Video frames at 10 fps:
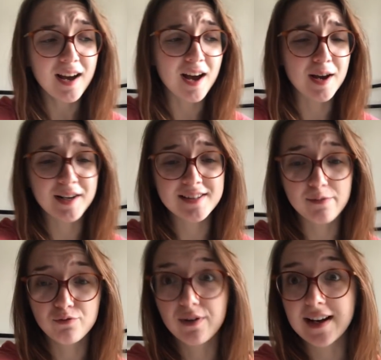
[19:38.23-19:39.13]
because uh, I
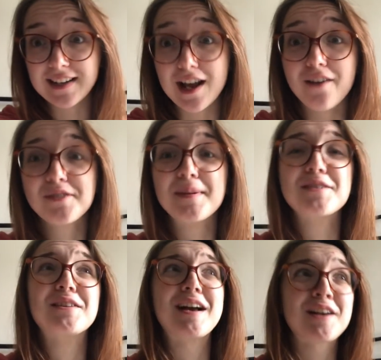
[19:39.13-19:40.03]
was really nervous about
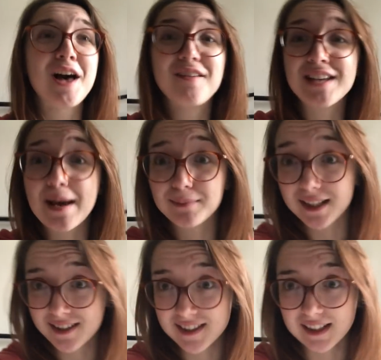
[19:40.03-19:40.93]
doing that curved hem
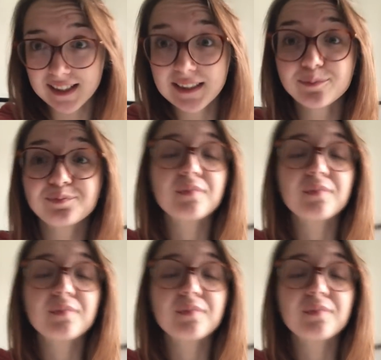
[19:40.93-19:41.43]
last night